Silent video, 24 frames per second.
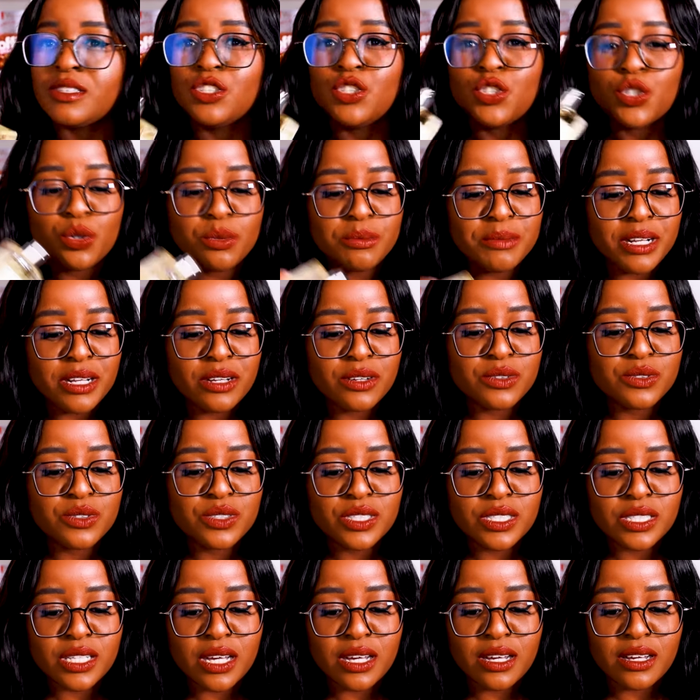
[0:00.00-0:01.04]
Jo
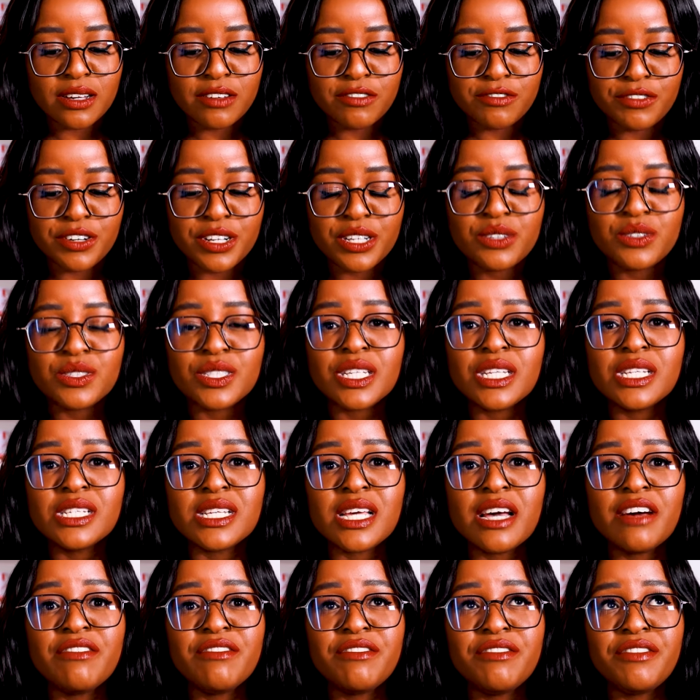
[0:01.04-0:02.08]
Malone's fragrances
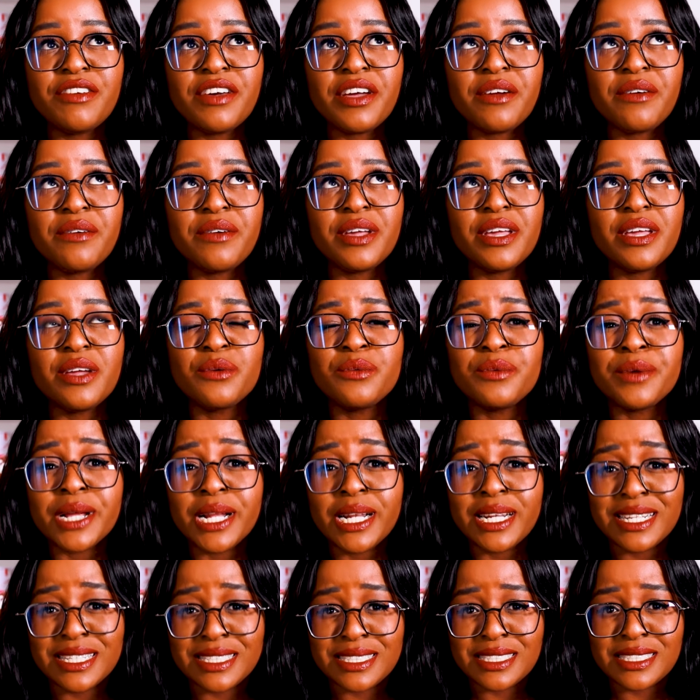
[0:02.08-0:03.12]
are very
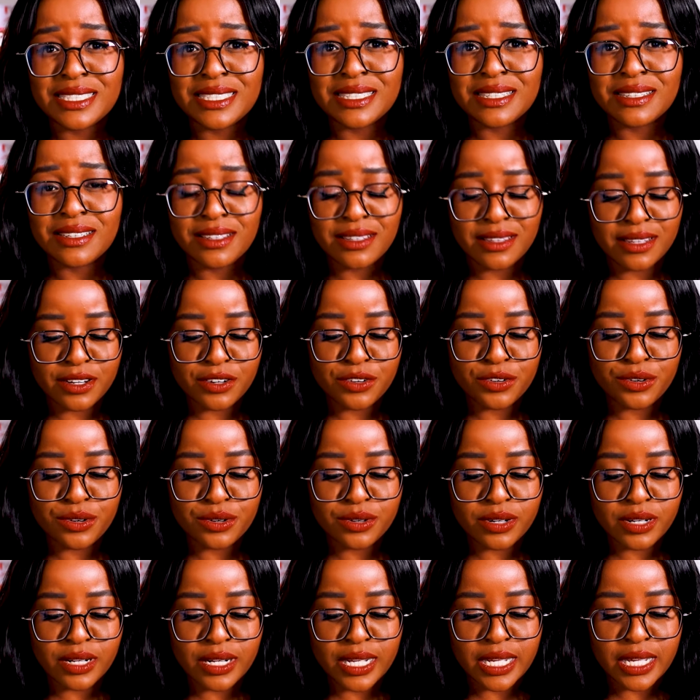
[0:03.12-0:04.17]
realistic. They're
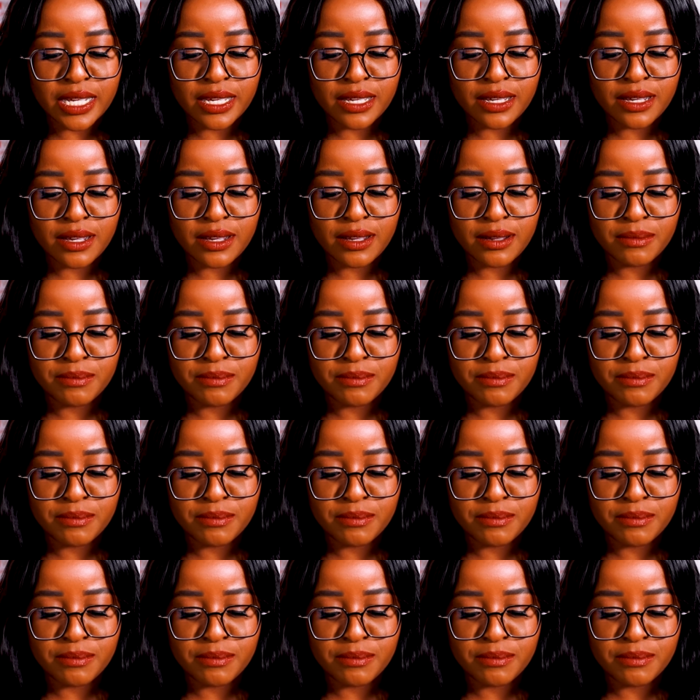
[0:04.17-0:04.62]
not like